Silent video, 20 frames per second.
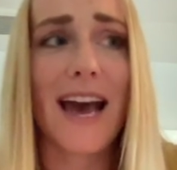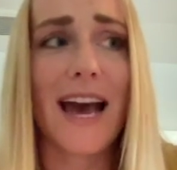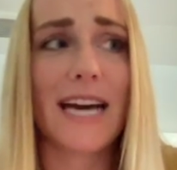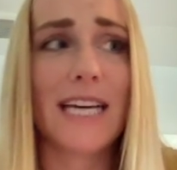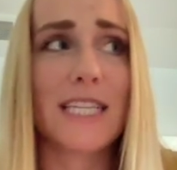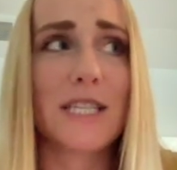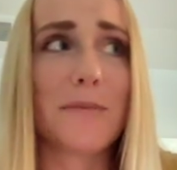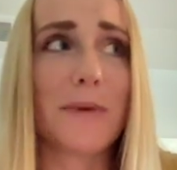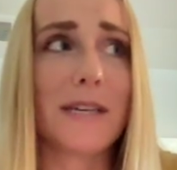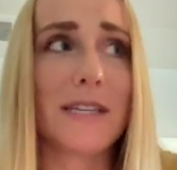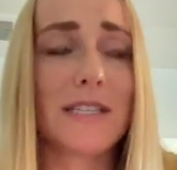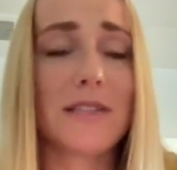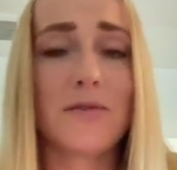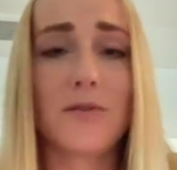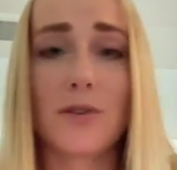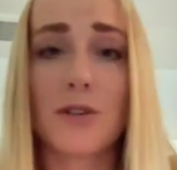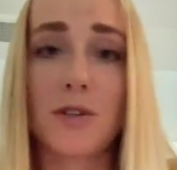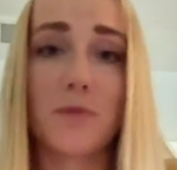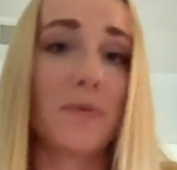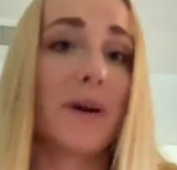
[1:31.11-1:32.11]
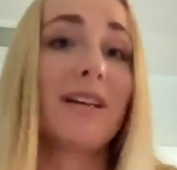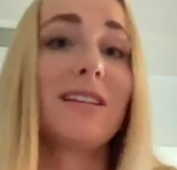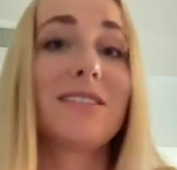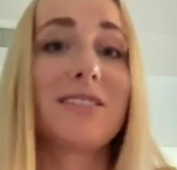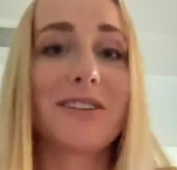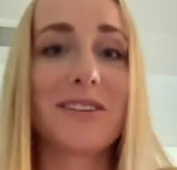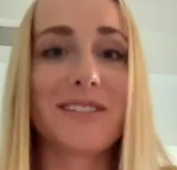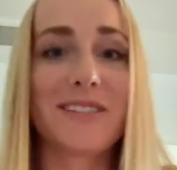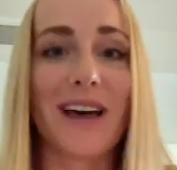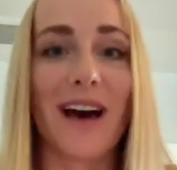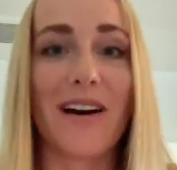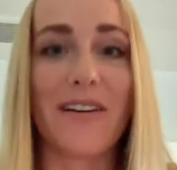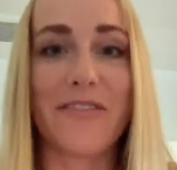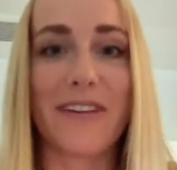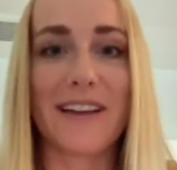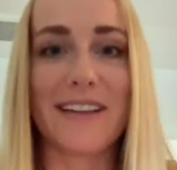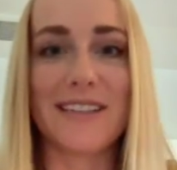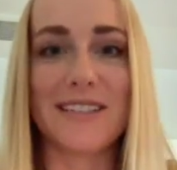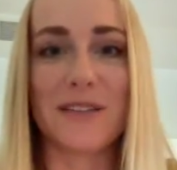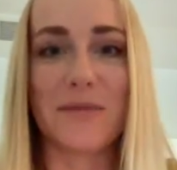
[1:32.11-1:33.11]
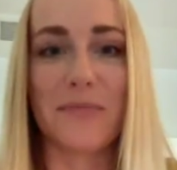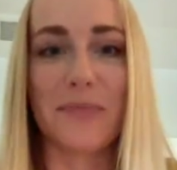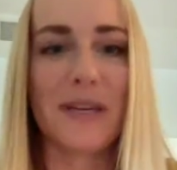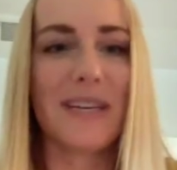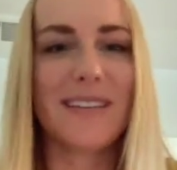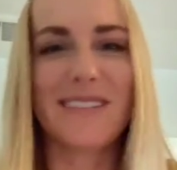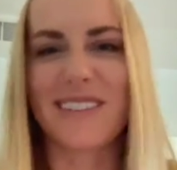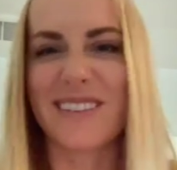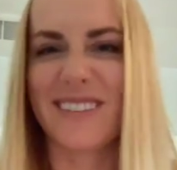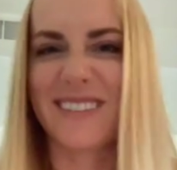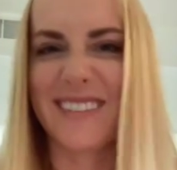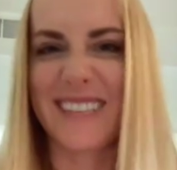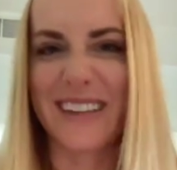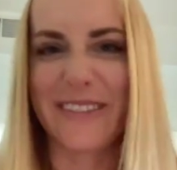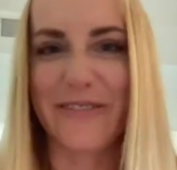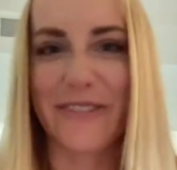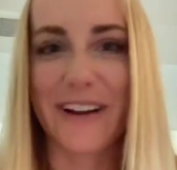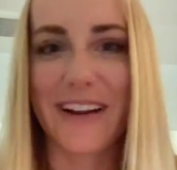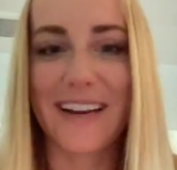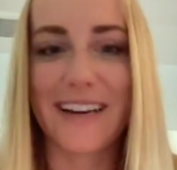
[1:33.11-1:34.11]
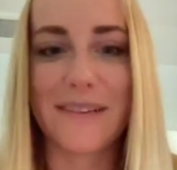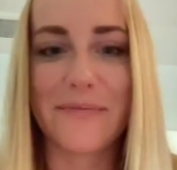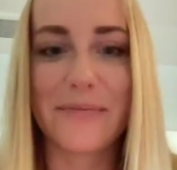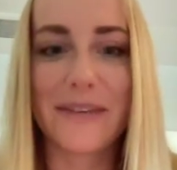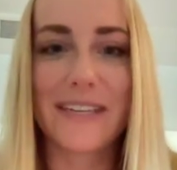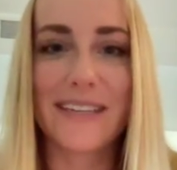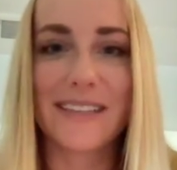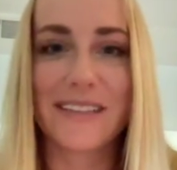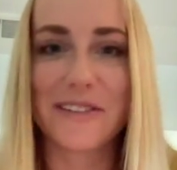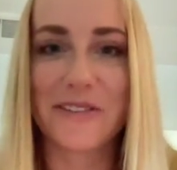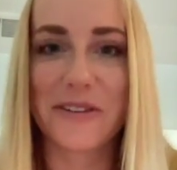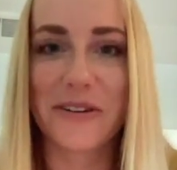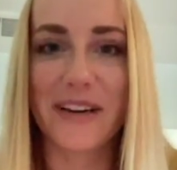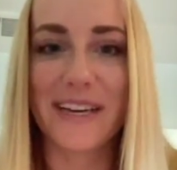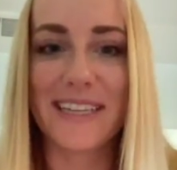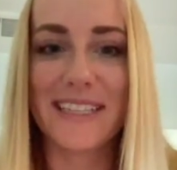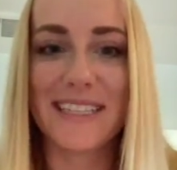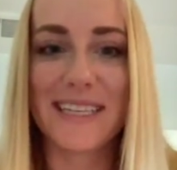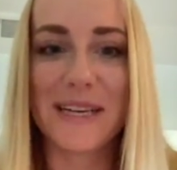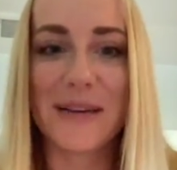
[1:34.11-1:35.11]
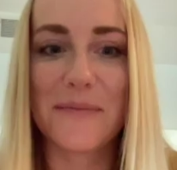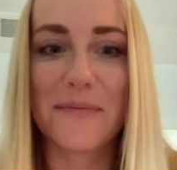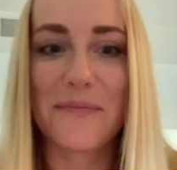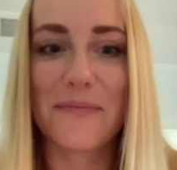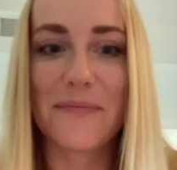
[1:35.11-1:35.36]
a space to express yourself and to be a little different and be a little crazy.